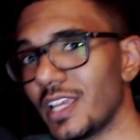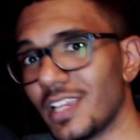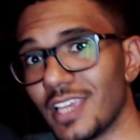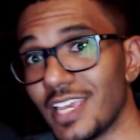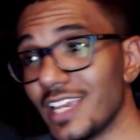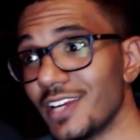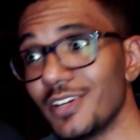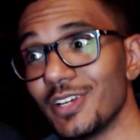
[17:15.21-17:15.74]

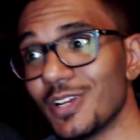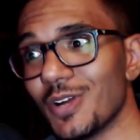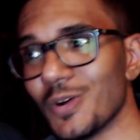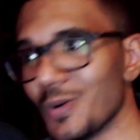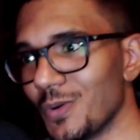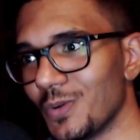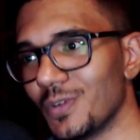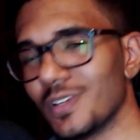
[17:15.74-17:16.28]
Here we
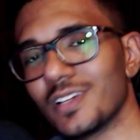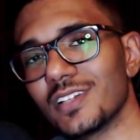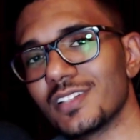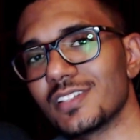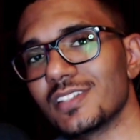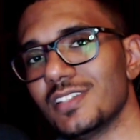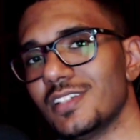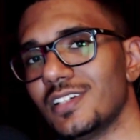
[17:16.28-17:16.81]
go.
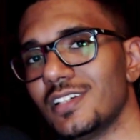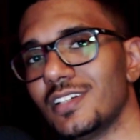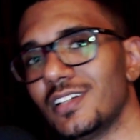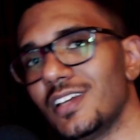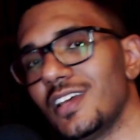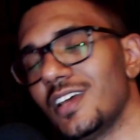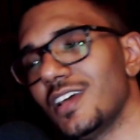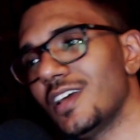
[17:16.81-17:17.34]
It's,
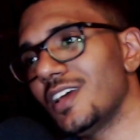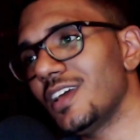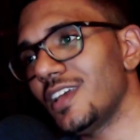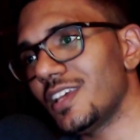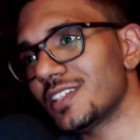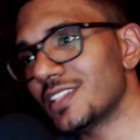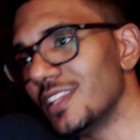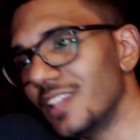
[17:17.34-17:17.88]

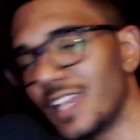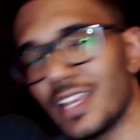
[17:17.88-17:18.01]
it's the